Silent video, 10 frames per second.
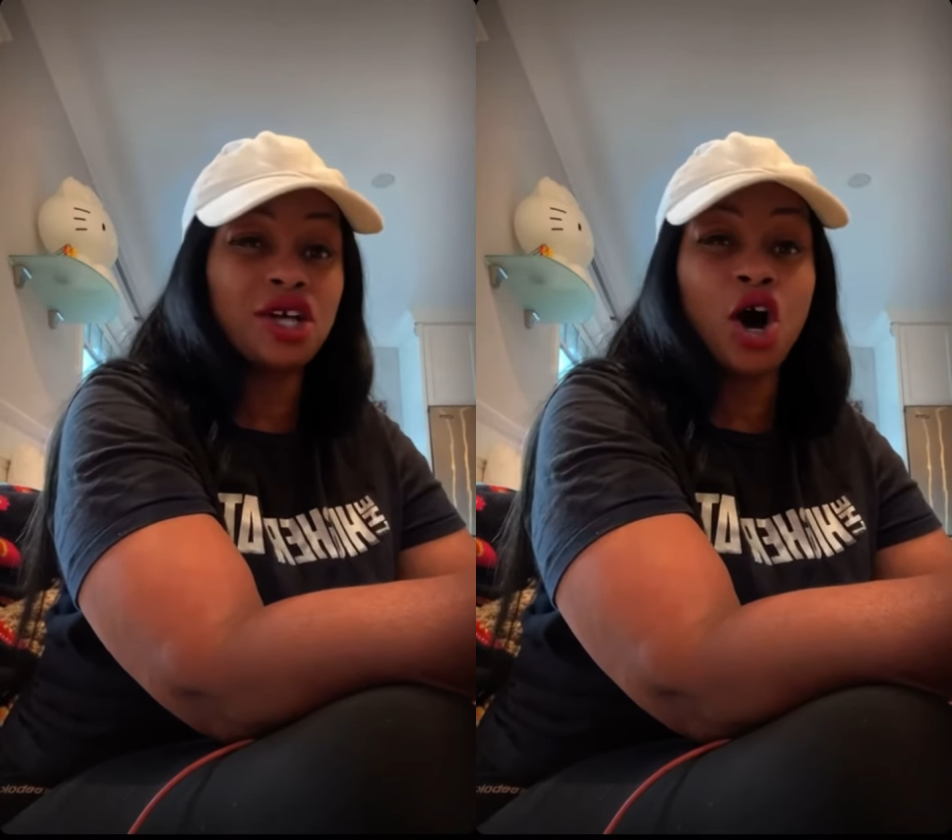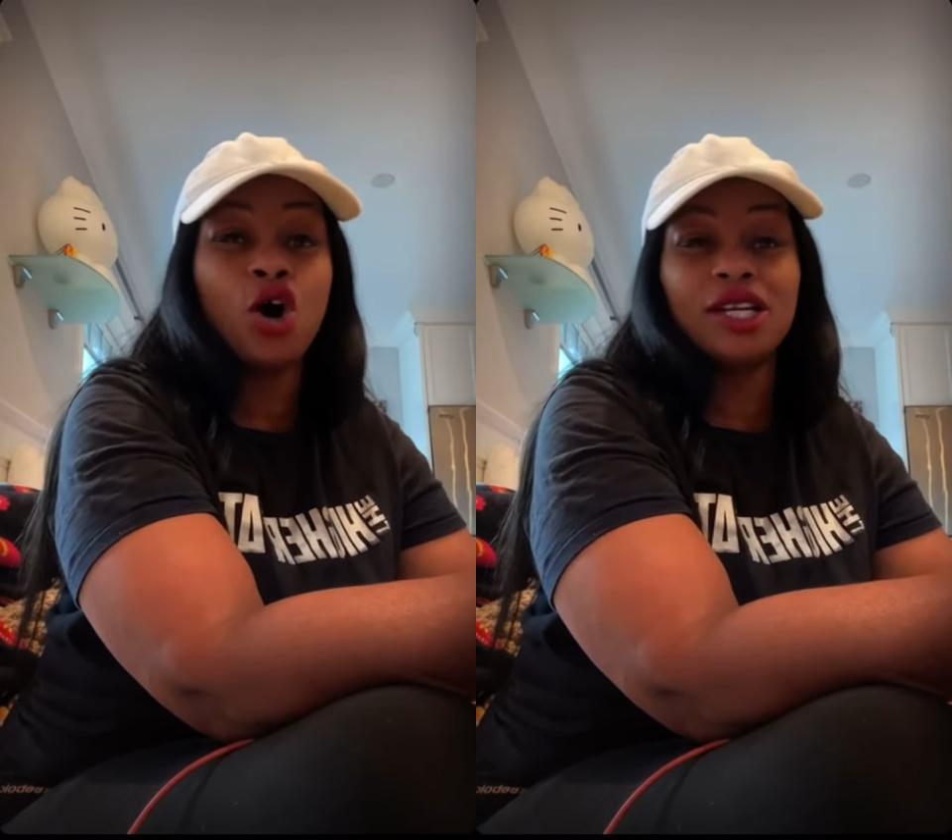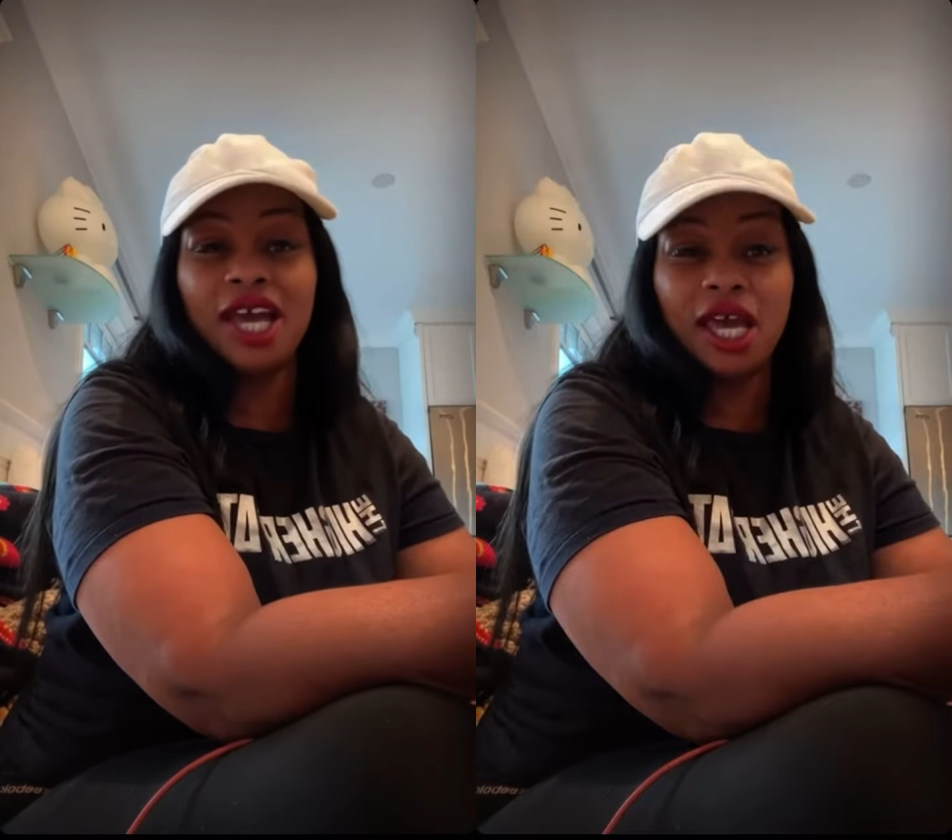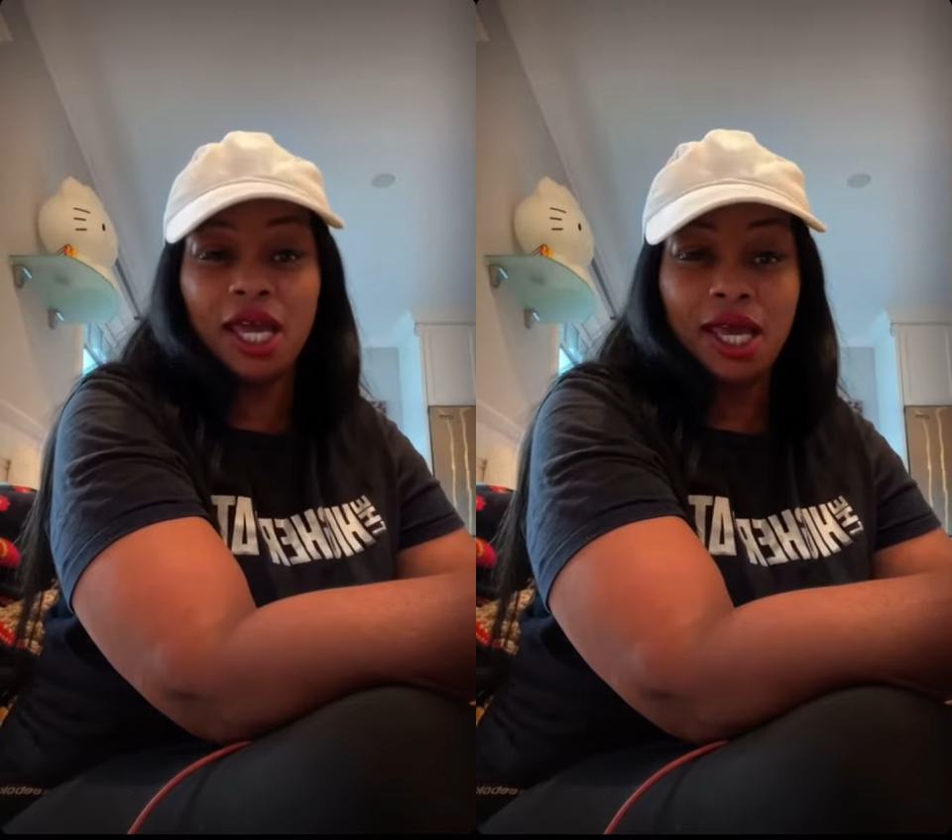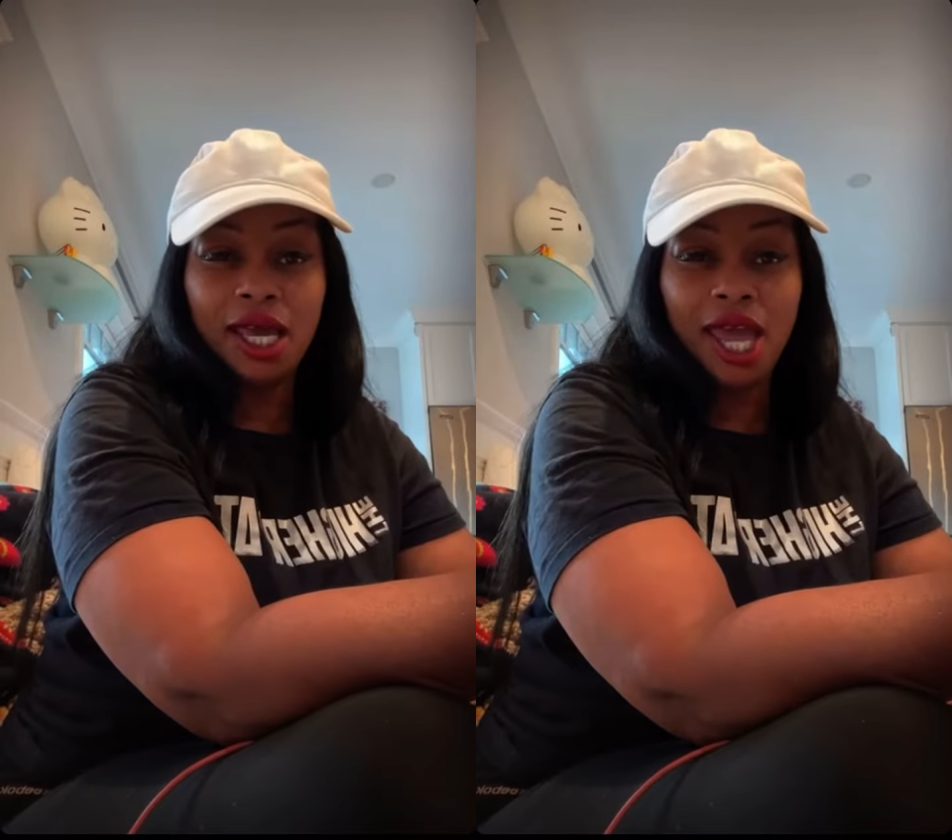all day,
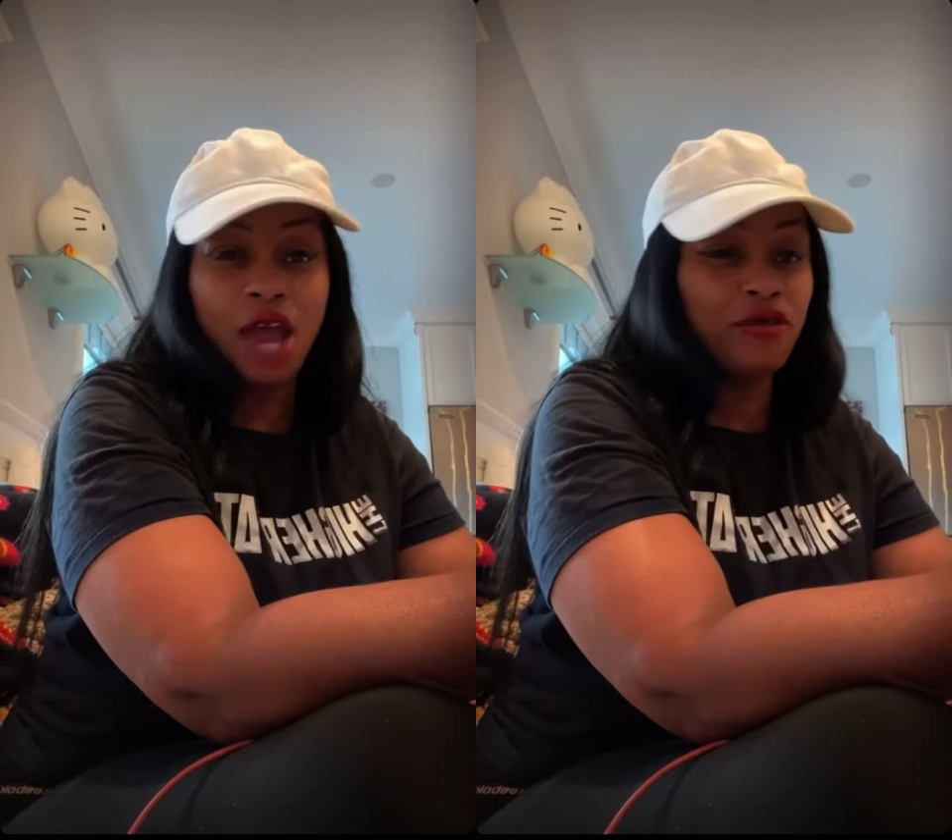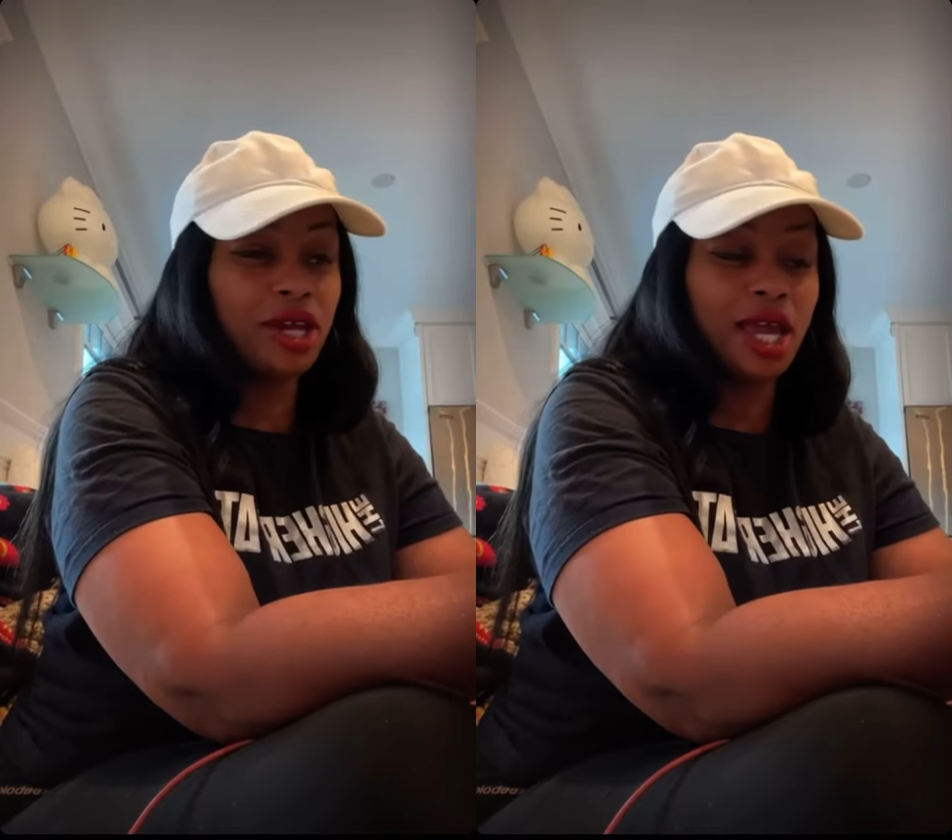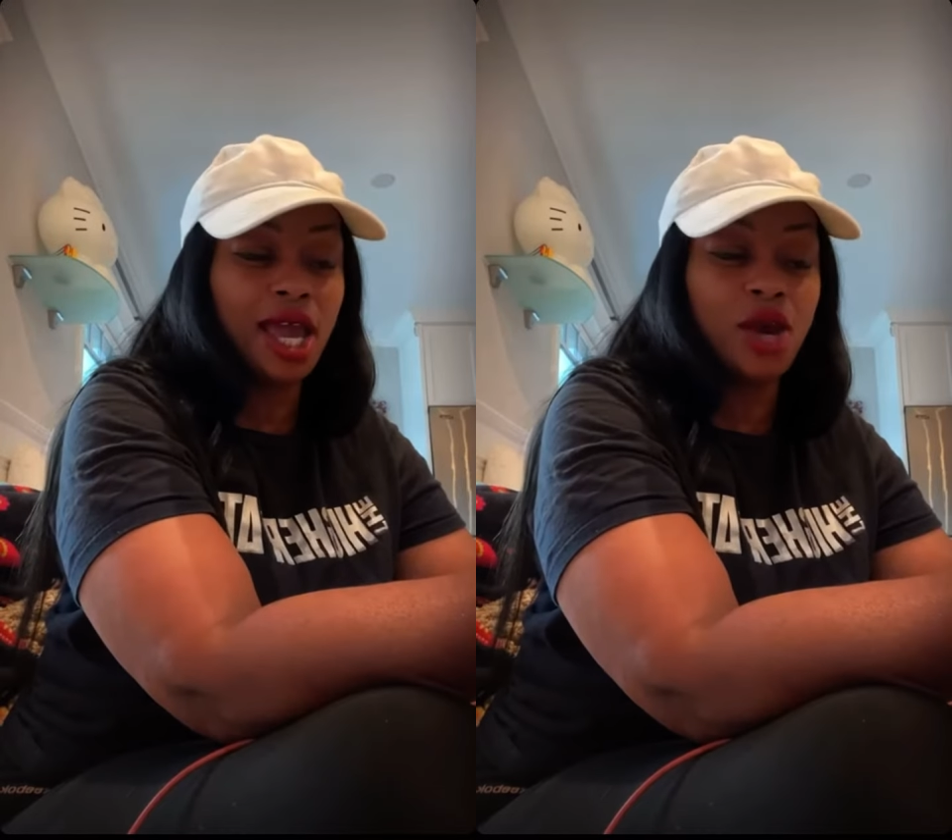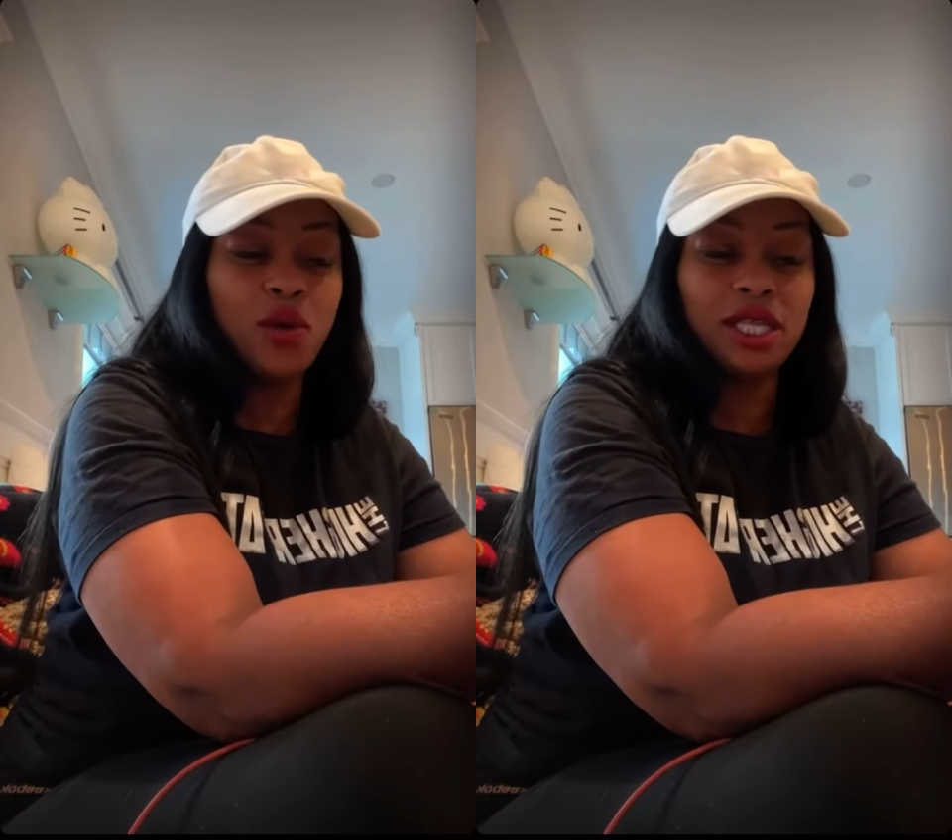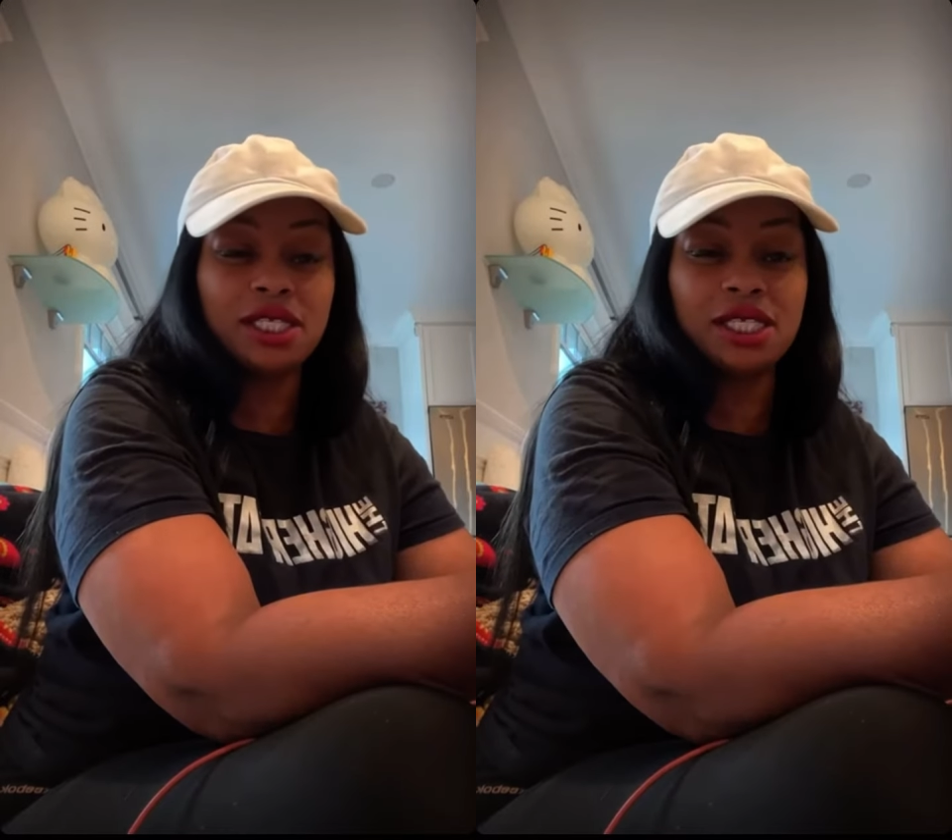every day. Can't
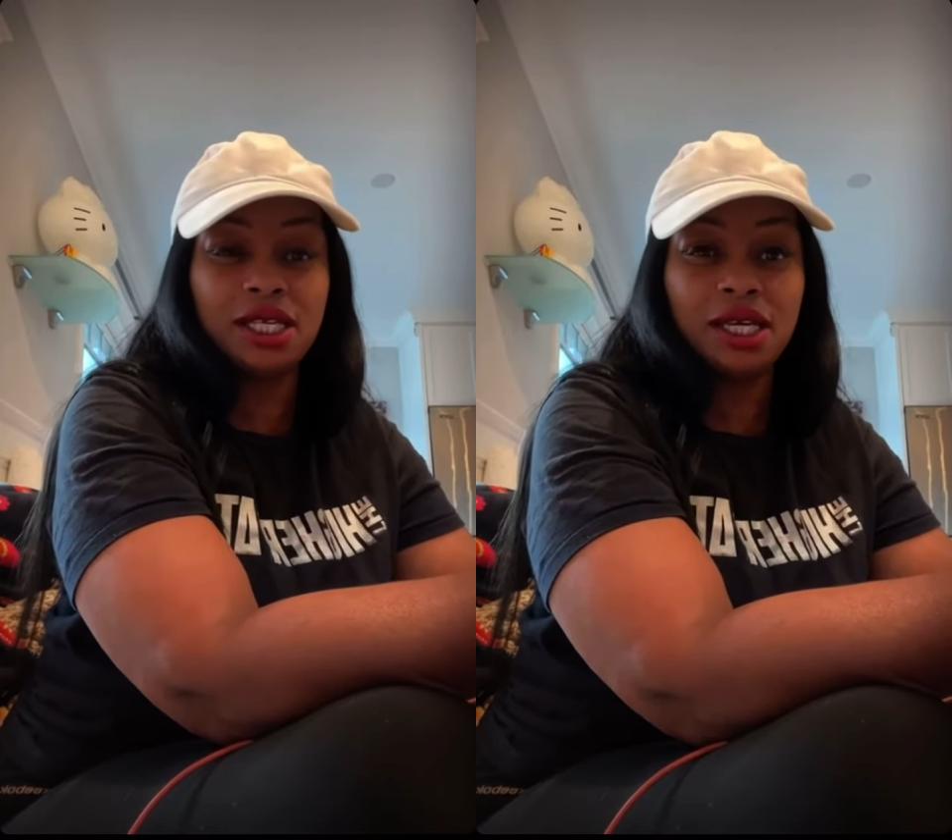wait to see.